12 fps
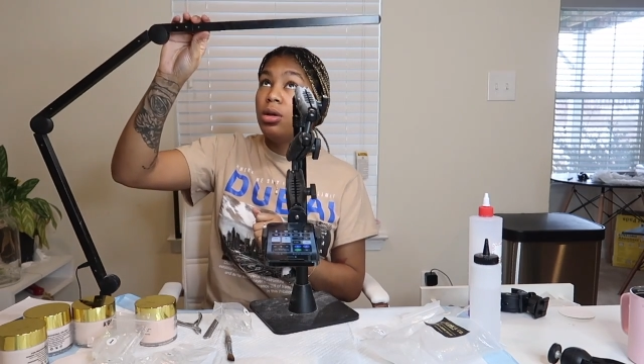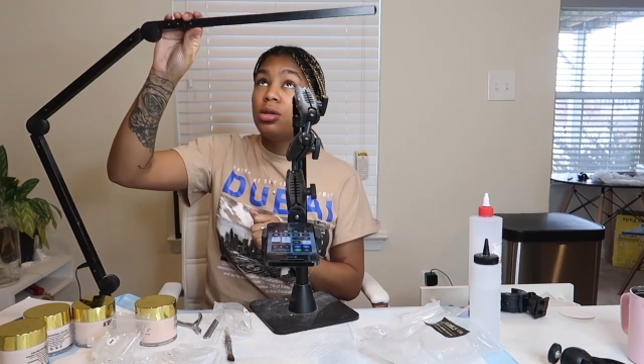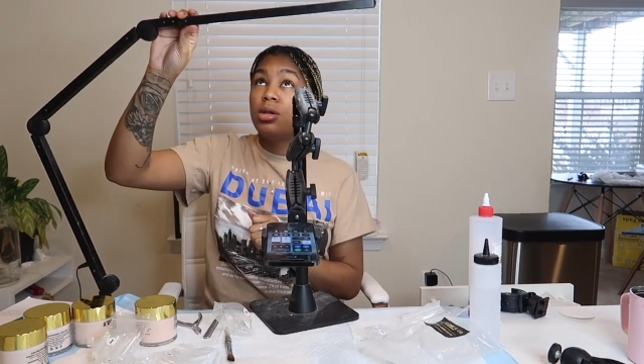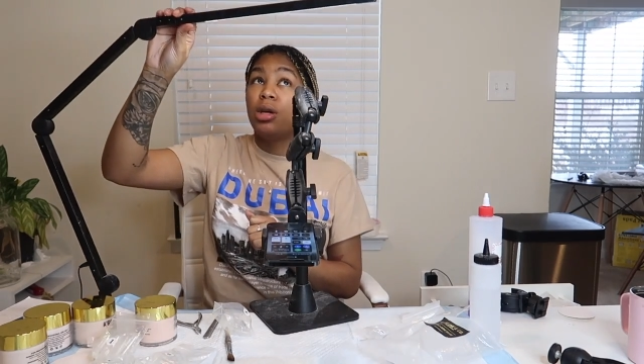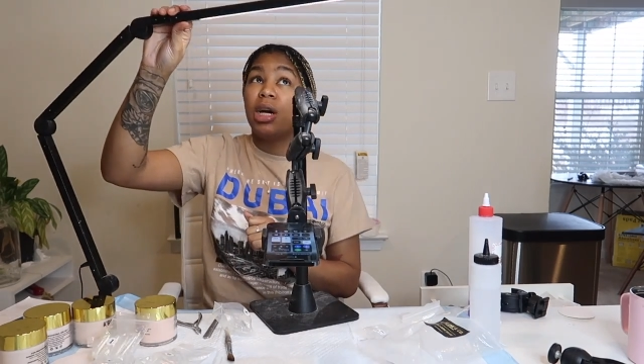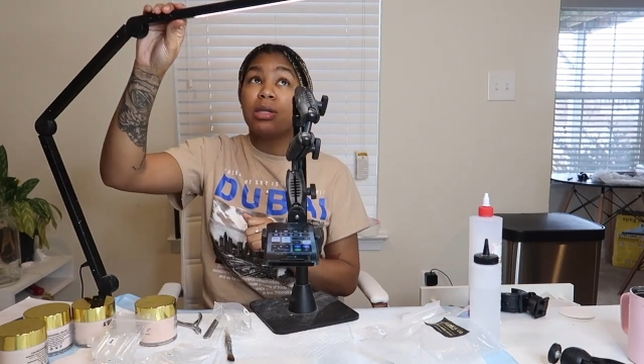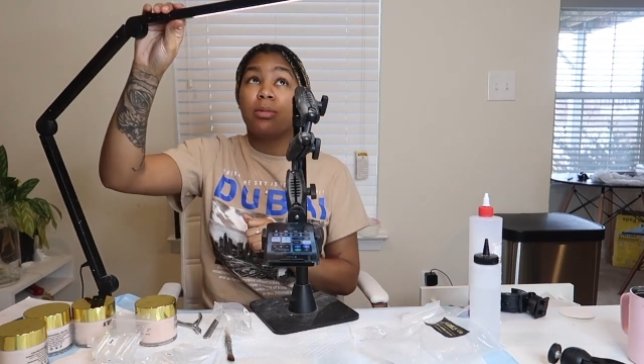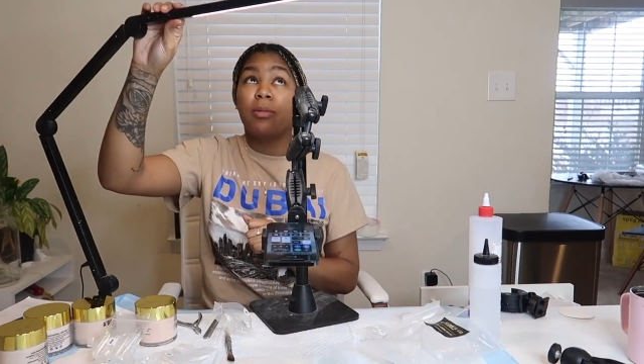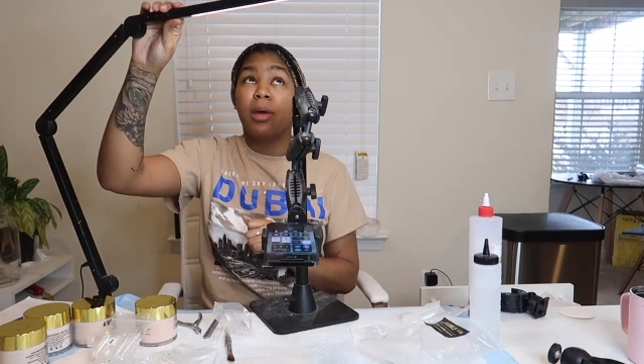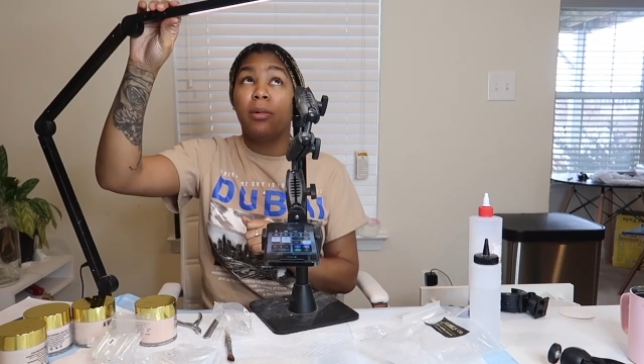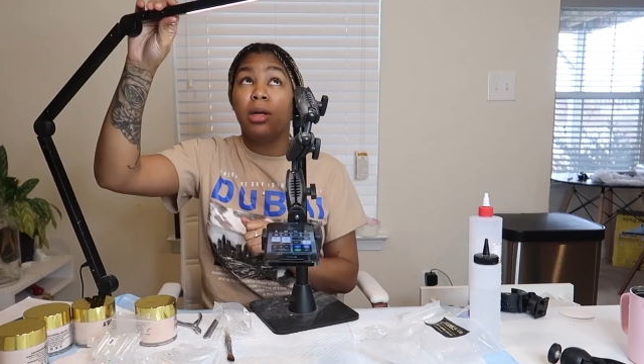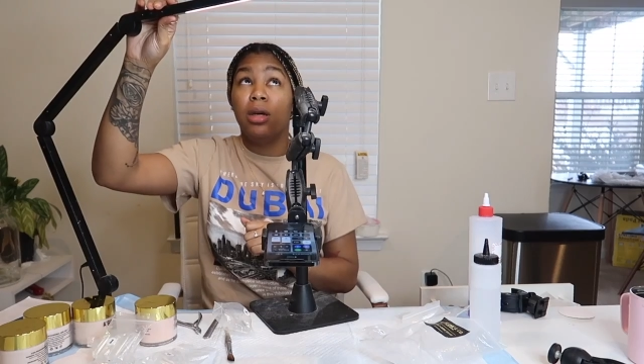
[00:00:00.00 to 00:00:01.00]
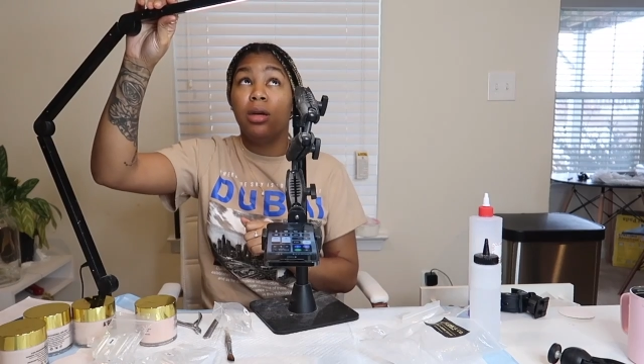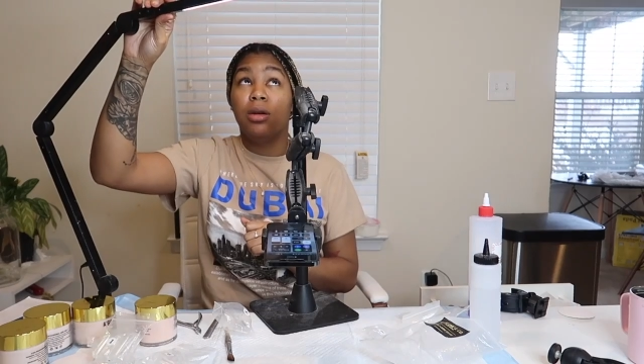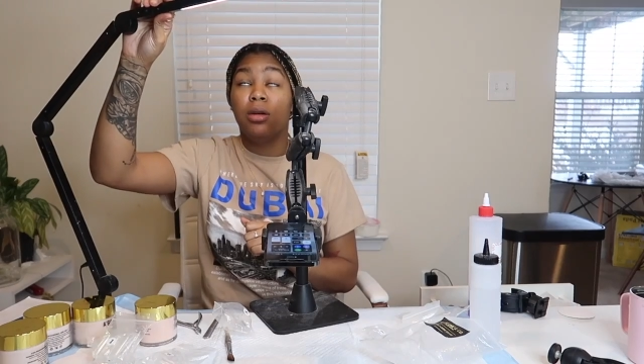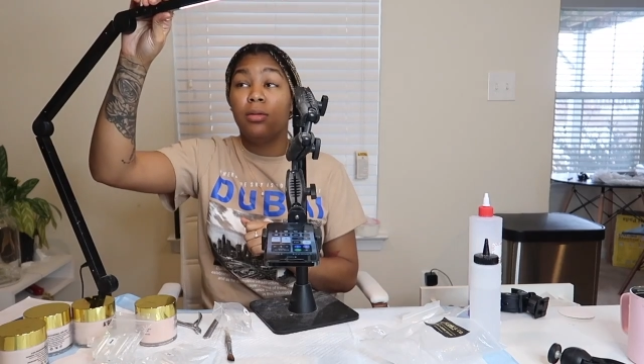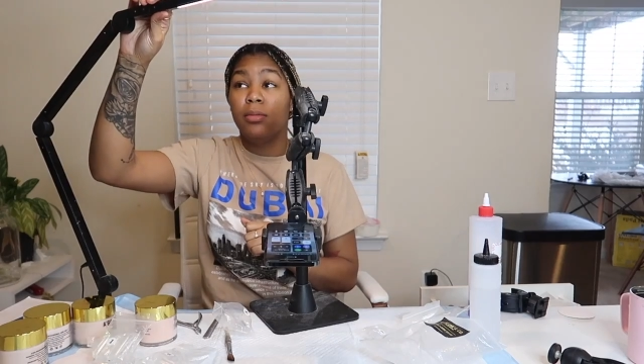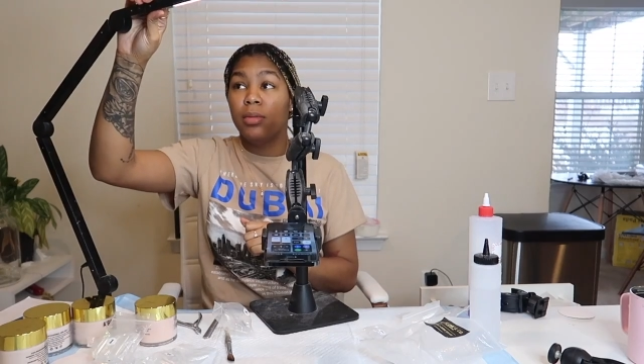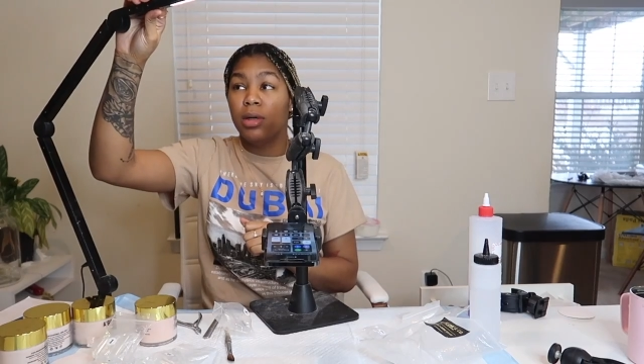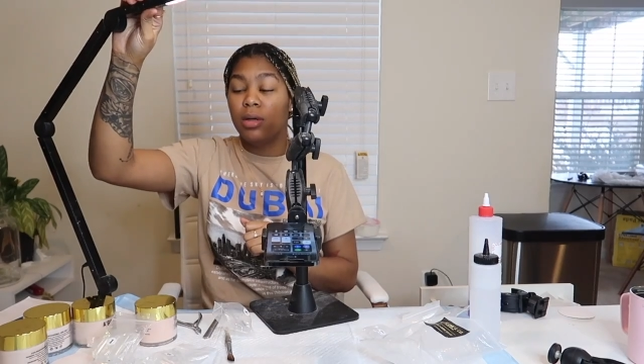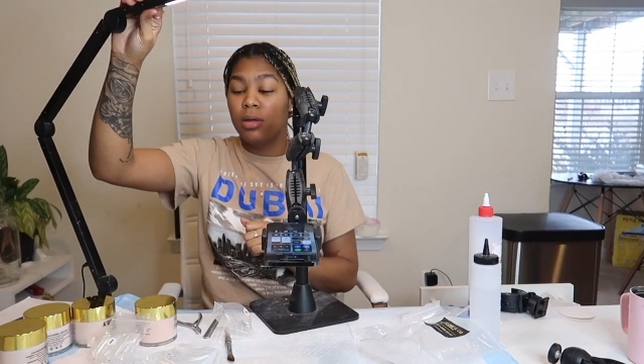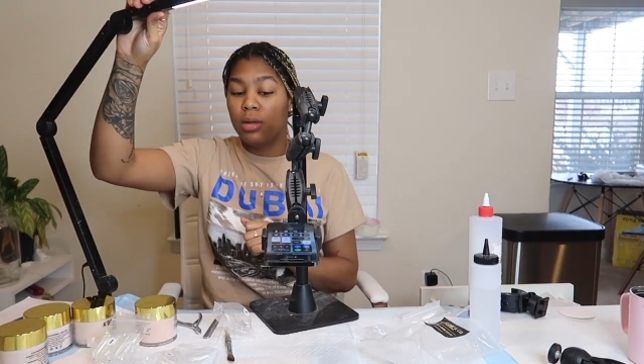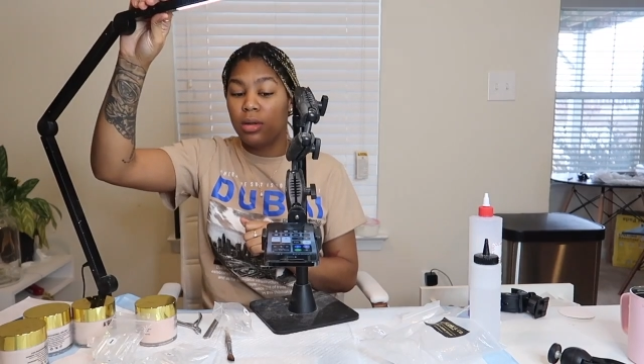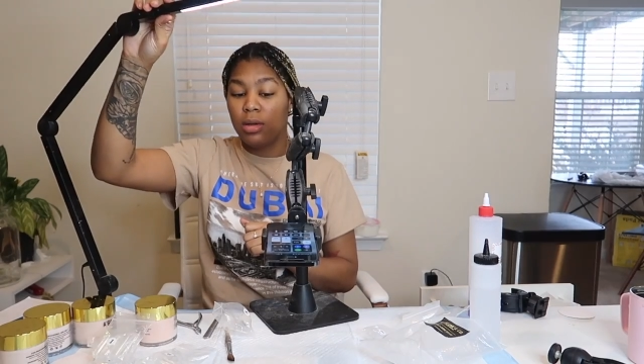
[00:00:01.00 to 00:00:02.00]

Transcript: so you guys won't be able to hear it, but